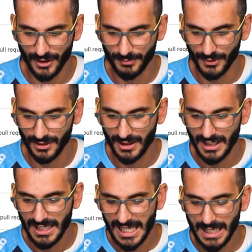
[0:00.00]
open.
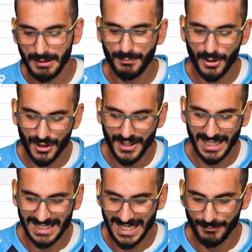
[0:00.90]
Let me put
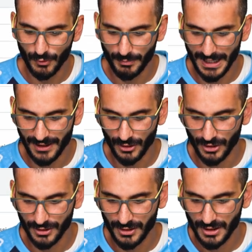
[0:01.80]
that label back
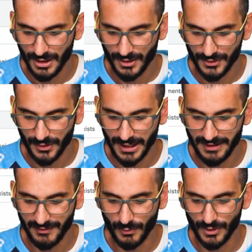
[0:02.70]
on. So here it